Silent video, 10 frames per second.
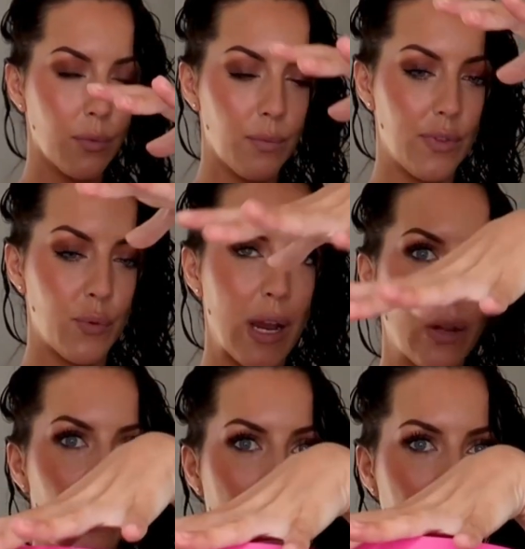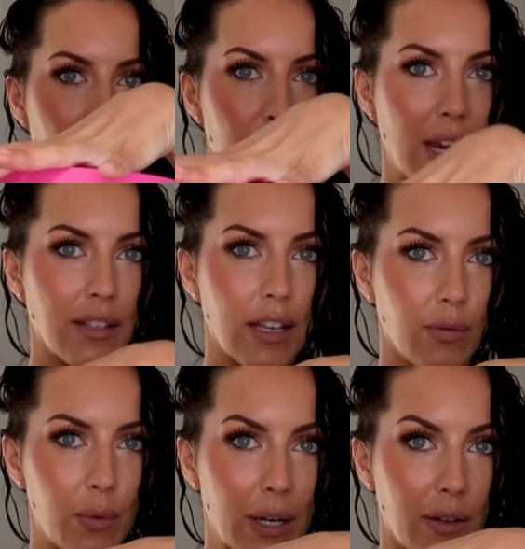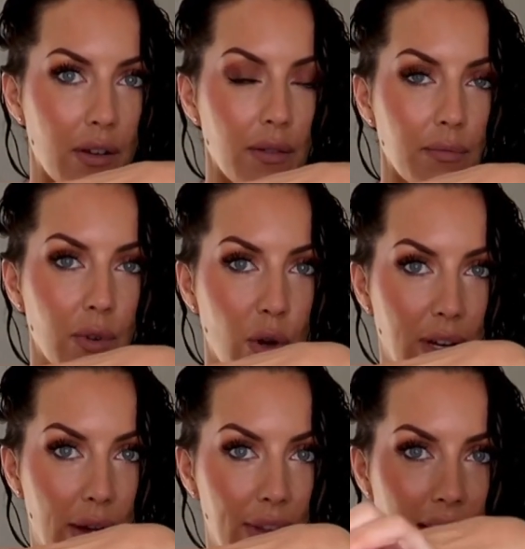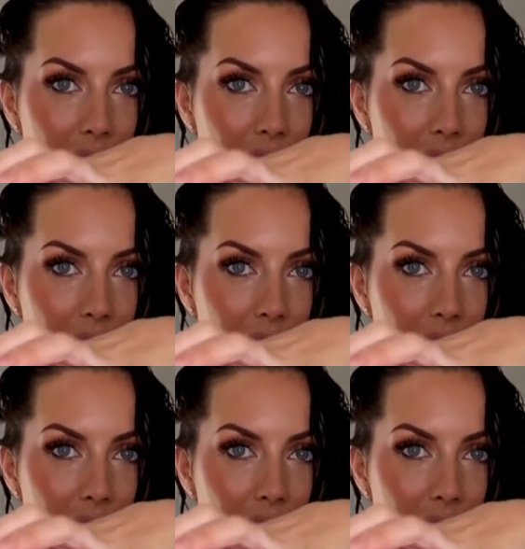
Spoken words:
the weight of my hair makes it want to go down like